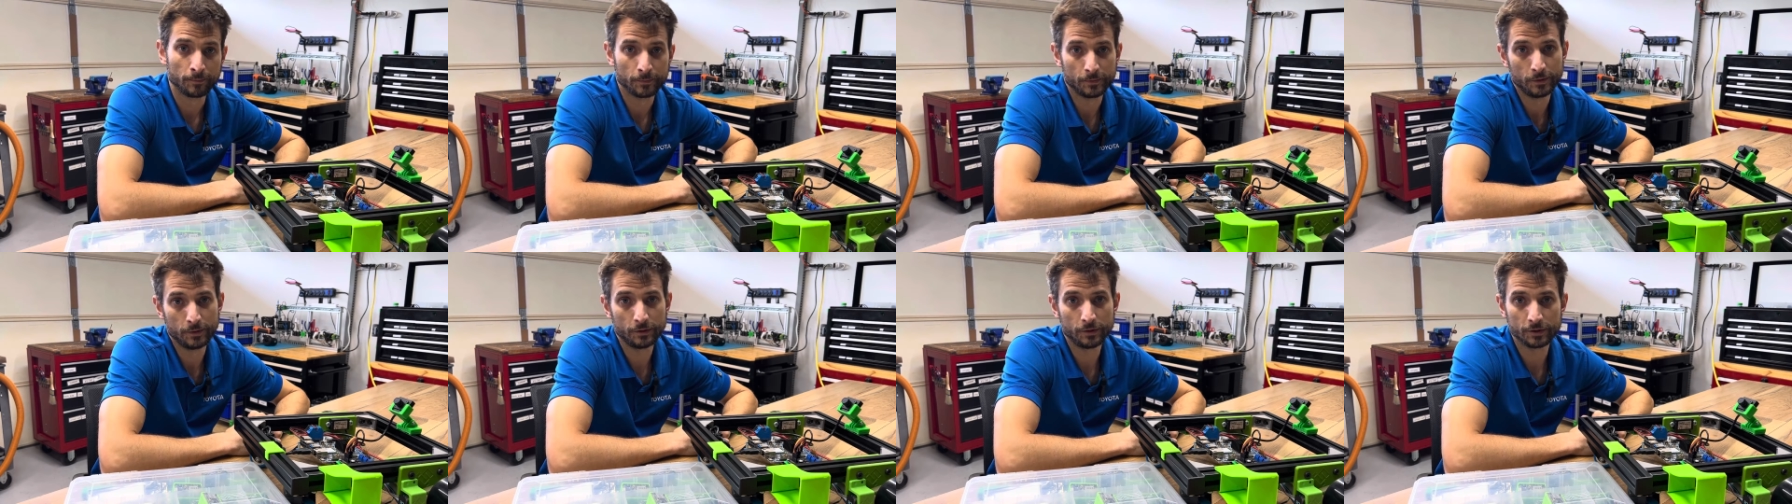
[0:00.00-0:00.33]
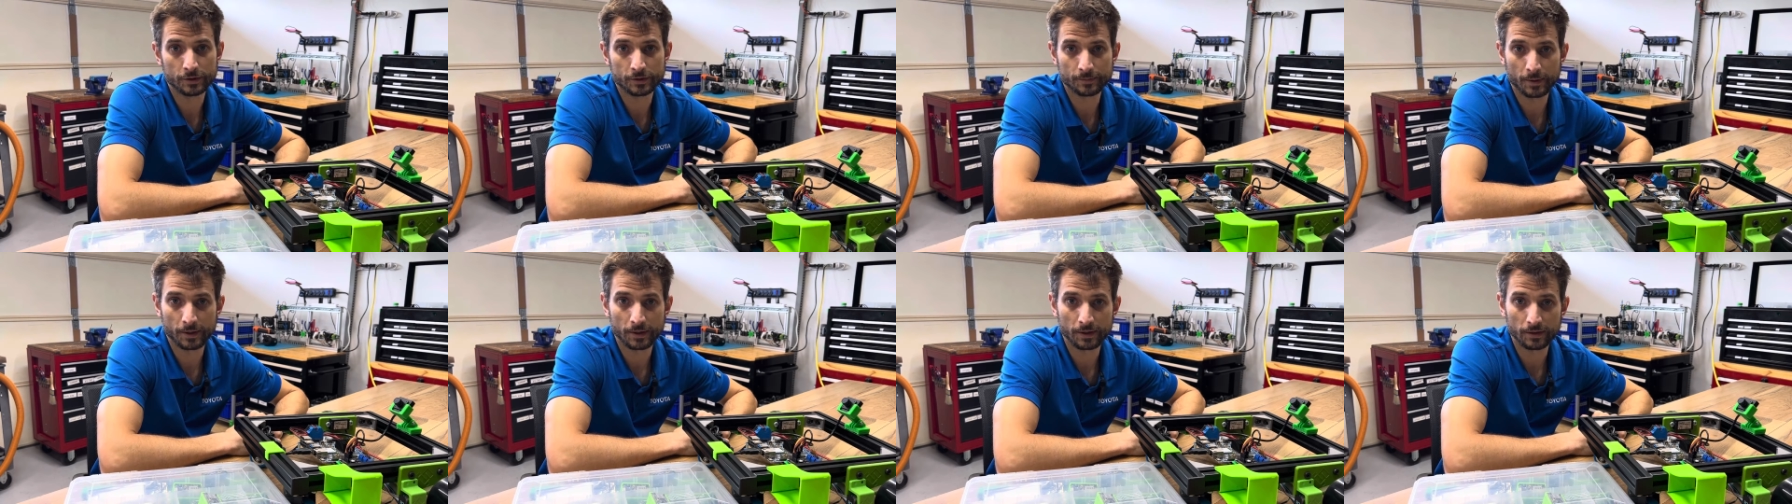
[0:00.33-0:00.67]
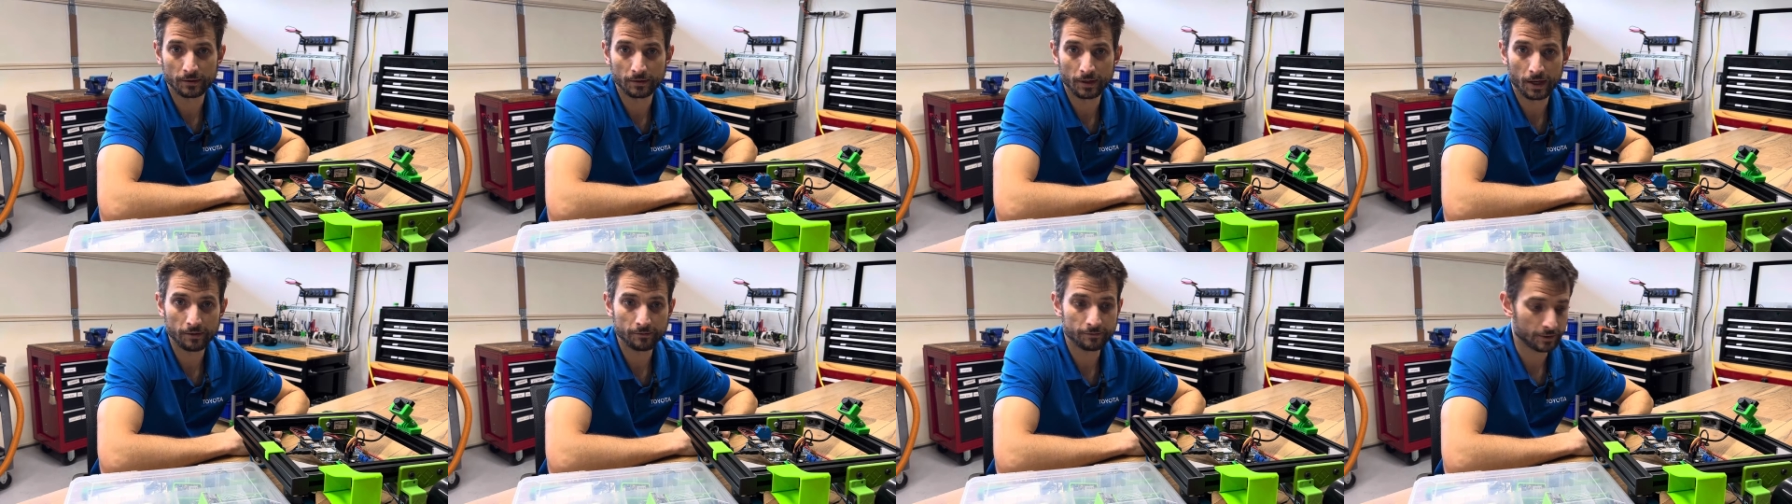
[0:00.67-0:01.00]
And you could spend
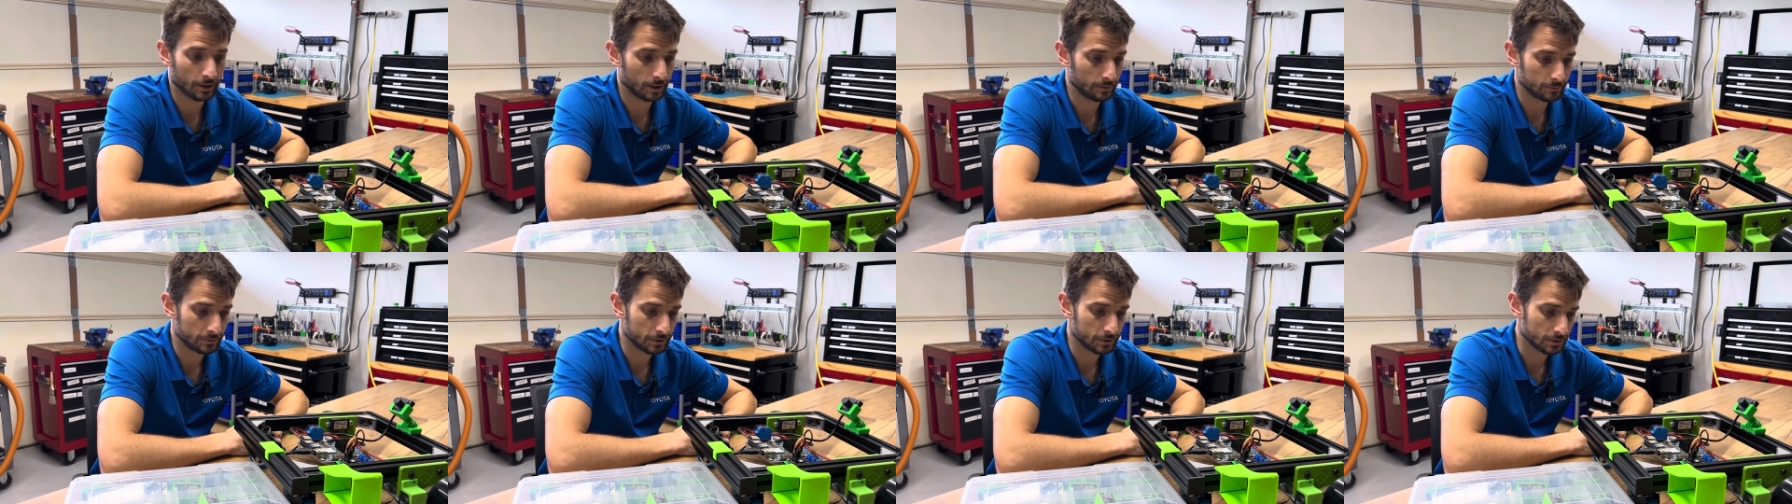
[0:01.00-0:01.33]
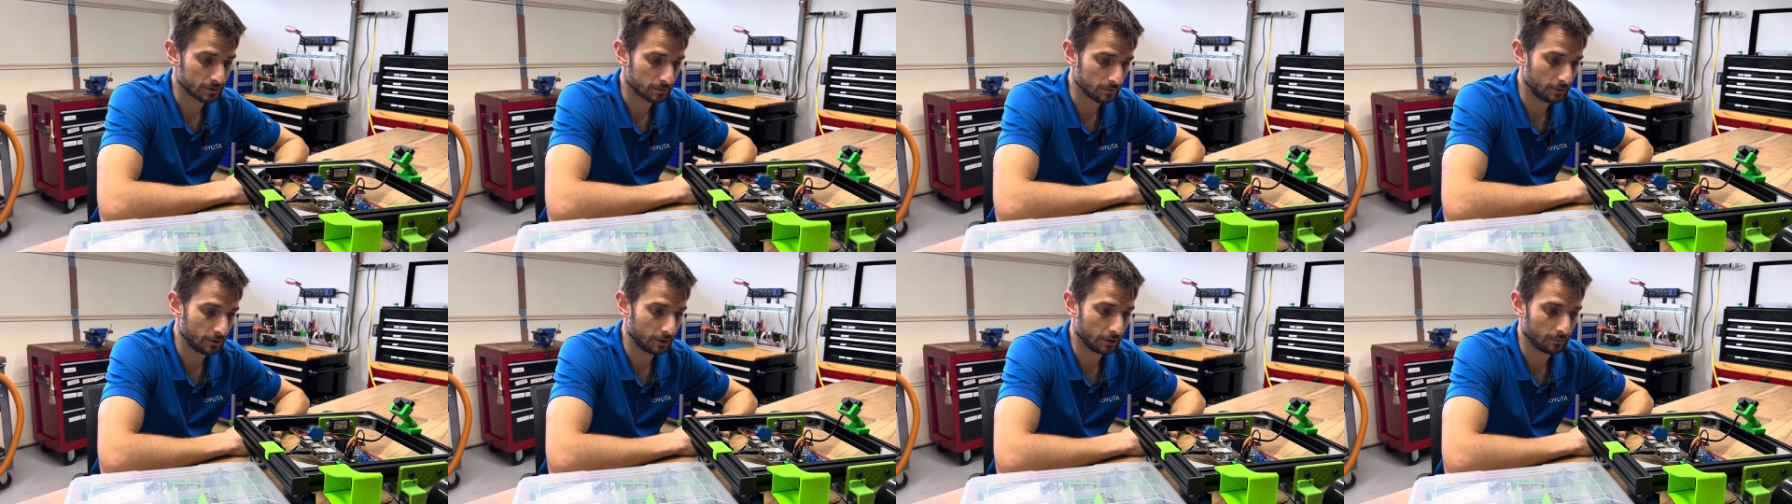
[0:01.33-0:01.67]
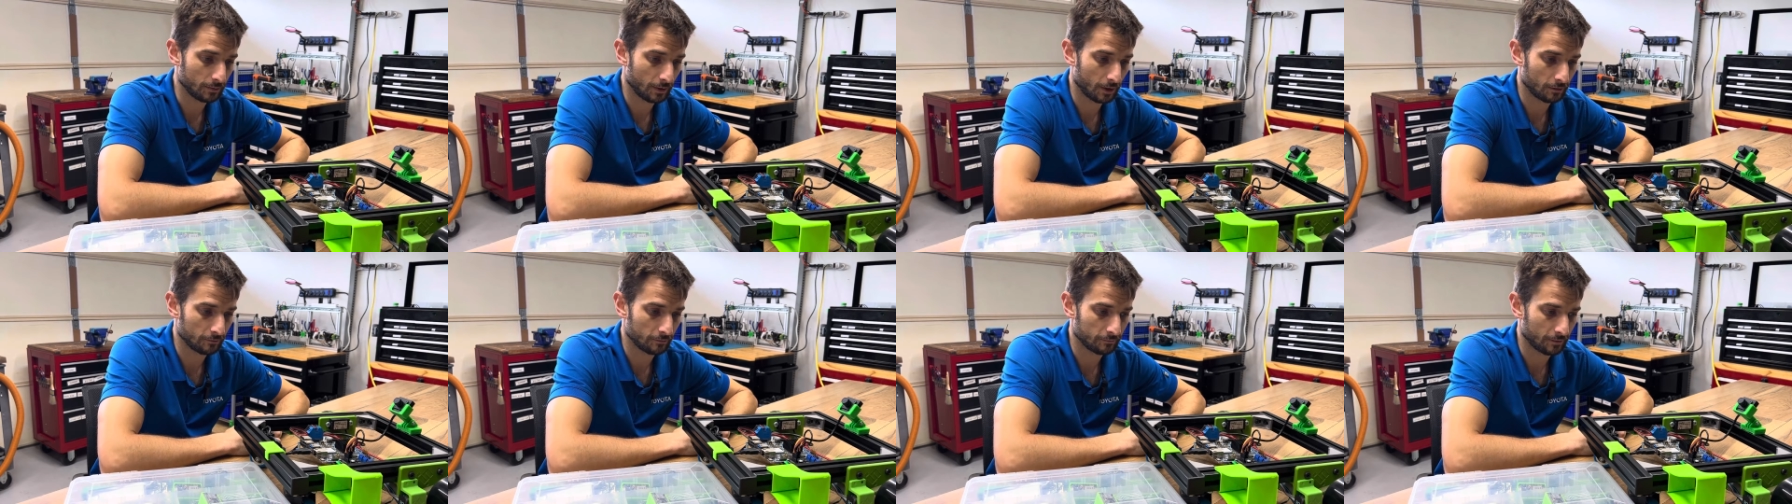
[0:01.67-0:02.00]
a lifetime just
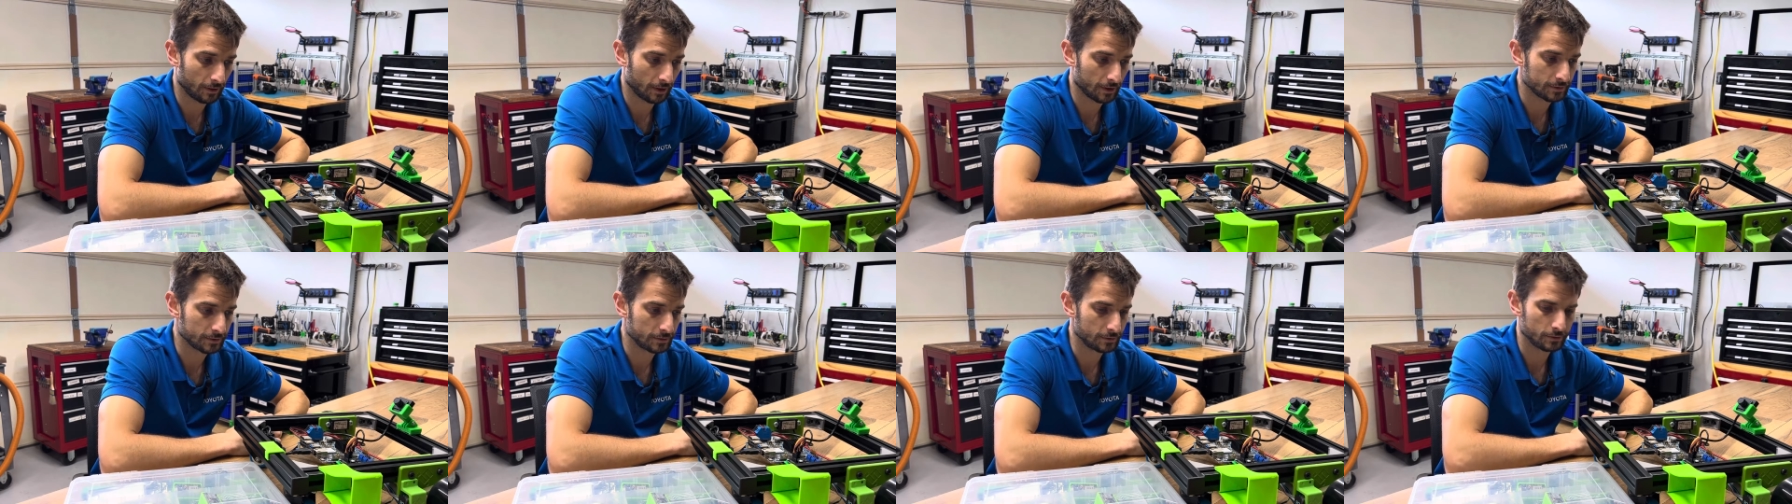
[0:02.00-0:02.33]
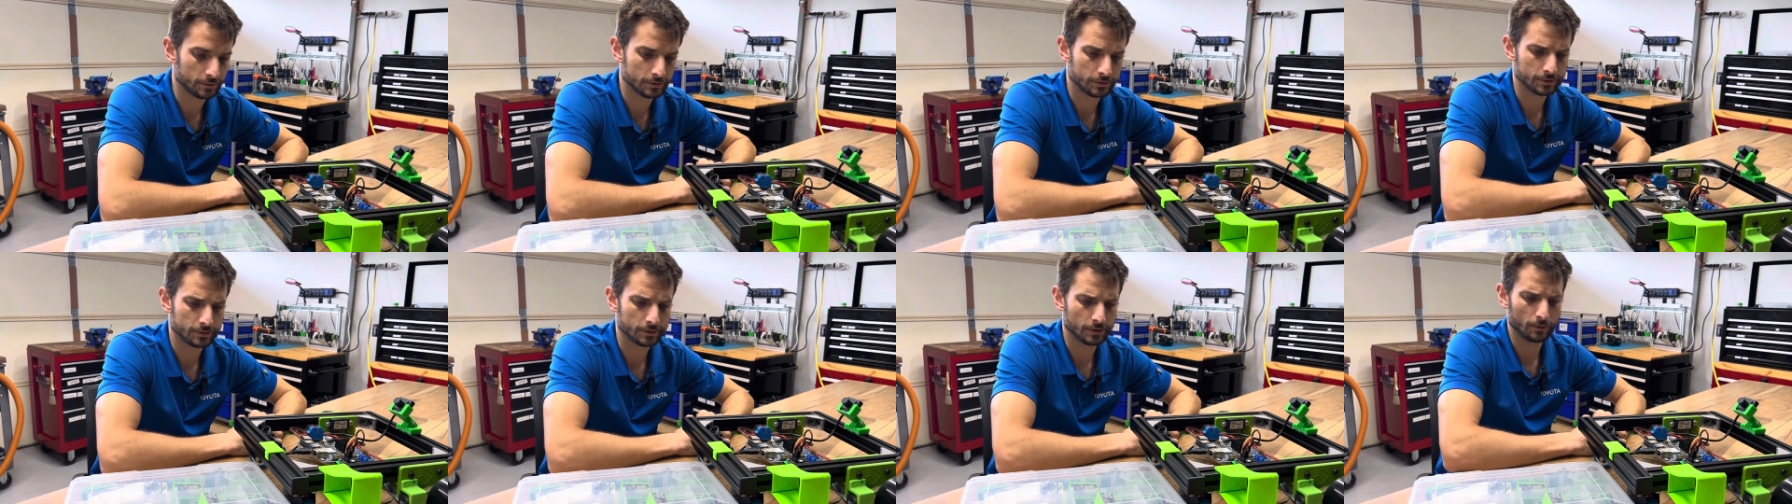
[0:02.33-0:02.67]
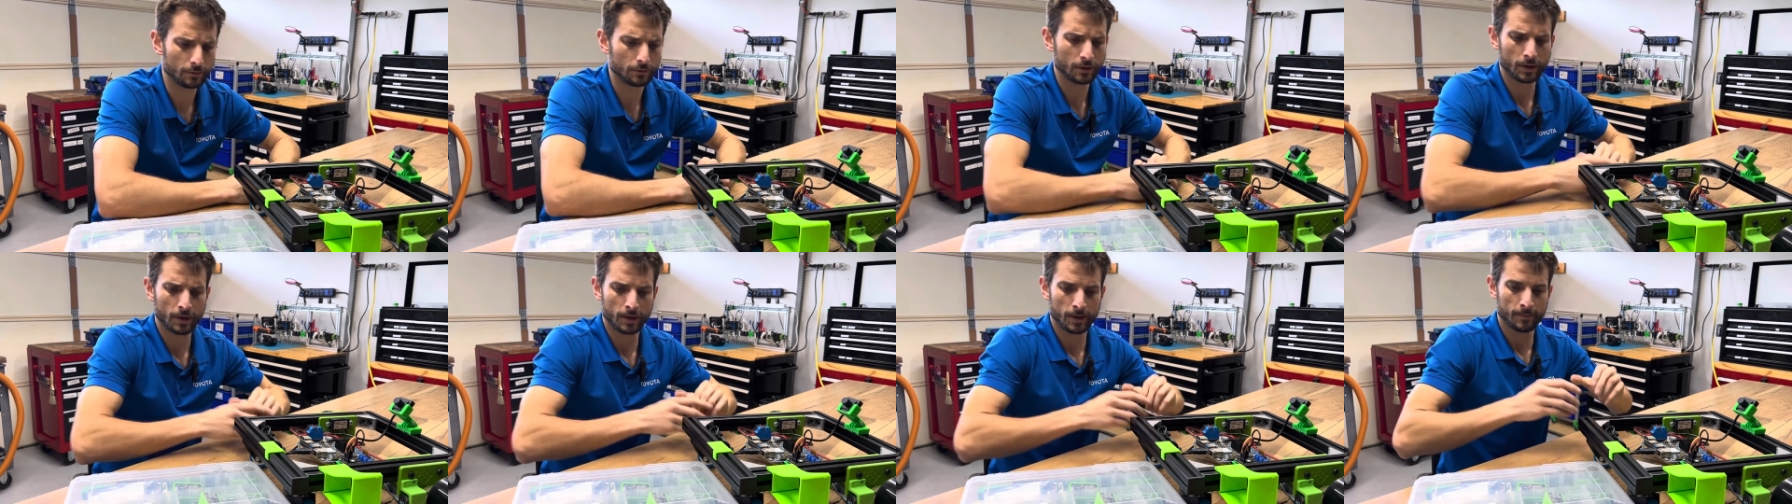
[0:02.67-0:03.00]
learning about fasteners.
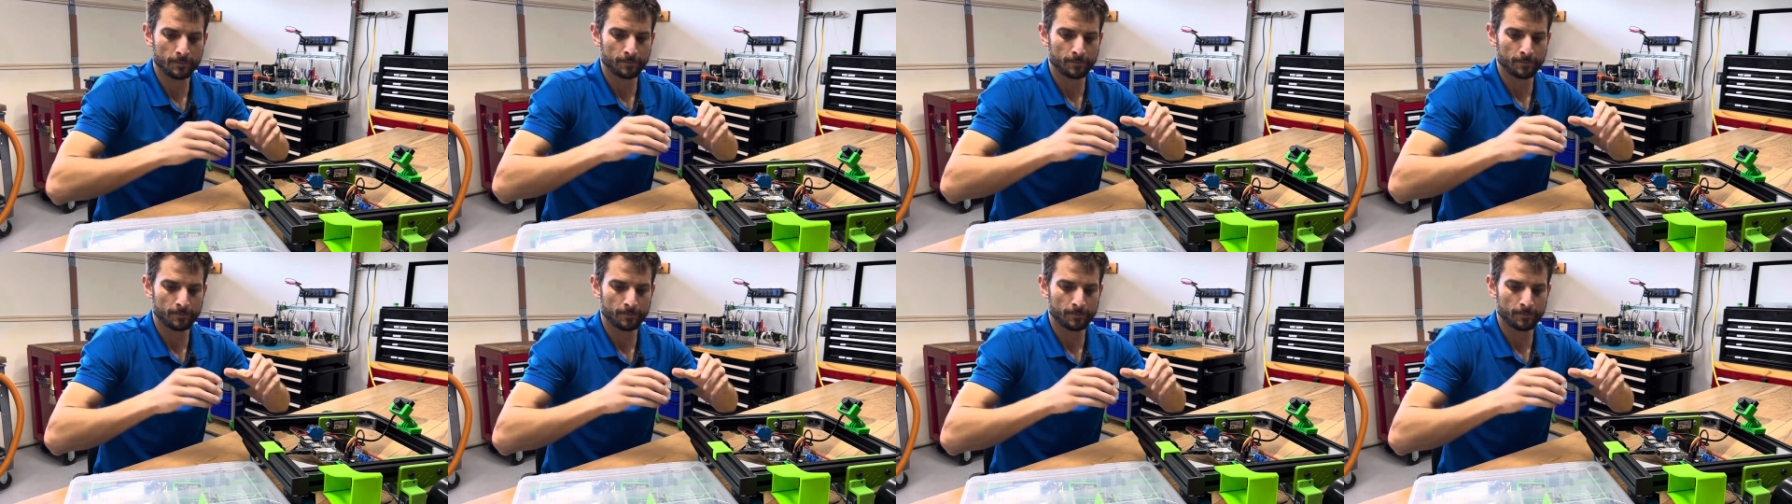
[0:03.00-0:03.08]
So